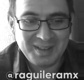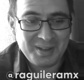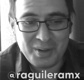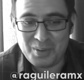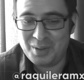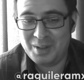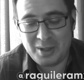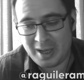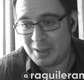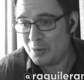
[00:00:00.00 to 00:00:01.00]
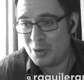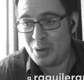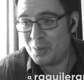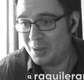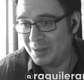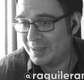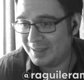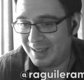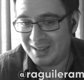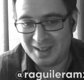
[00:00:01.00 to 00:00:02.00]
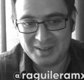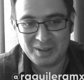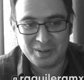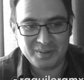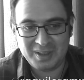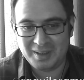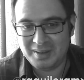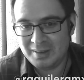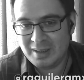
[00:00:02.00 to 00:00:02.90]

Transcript: No, like no one. I don't like.